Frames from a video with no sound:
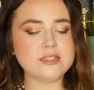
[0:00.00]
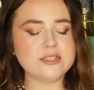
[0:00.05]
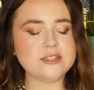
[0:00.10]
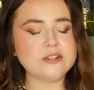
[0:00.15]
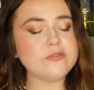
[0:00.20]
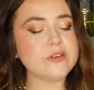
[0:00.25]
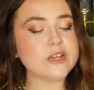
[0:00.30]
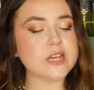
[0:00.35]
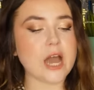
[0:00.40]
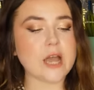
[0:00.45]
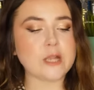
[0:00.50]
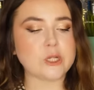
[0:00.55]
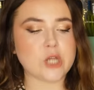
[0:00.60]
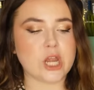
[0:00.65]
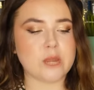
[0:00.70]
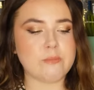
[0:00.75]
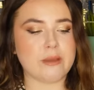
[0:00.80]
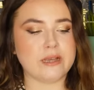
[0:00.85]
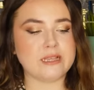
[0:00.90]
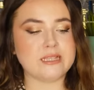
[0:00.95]
Silver
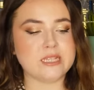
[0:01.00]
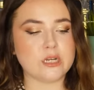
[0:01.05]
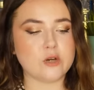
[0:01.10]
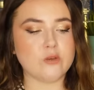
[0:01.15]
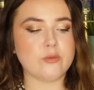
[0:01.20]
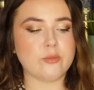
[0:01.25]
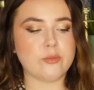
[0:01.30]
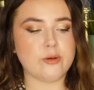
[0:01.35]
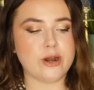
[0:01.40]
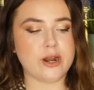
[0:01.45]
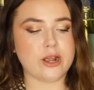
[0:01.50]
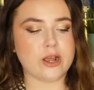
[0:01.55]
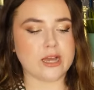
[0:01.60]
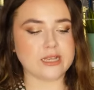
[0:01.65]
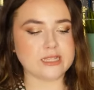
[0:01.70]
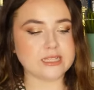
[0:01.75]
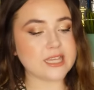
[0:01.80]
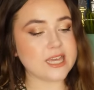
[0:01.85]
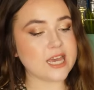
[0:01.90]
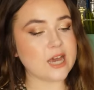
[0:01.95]
Nitrate by Silvia
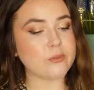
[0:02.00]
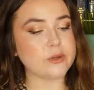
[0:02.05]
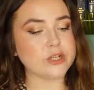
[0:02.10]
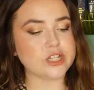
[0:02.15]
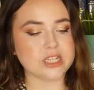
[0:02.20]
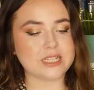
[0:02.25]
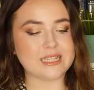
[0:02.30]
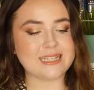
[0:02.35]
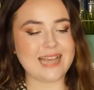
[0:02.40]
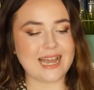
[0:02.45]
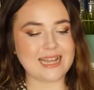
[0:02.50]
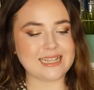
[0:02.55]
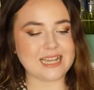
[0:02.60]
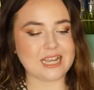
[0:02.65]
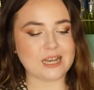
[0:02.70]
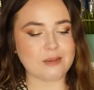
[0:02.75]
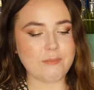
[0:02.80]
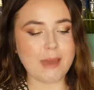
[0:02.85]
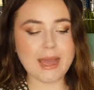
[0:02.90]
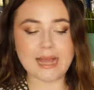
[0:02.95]
Moreno-Garcia, which is set
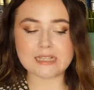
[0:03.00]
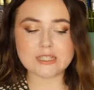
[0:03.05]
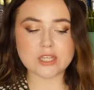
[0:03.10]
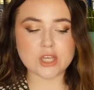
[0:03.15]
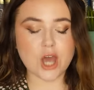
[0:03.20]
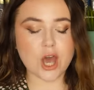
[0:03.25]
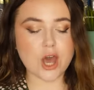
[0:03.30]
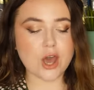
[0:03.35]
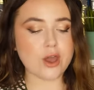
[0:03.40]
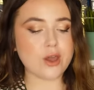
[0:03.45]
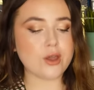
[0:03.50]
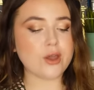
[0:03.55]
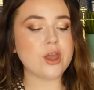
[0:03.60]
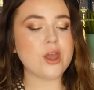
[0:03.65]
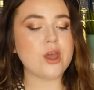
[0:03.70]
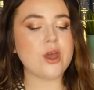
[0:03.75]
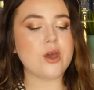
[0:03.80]
in Mexico,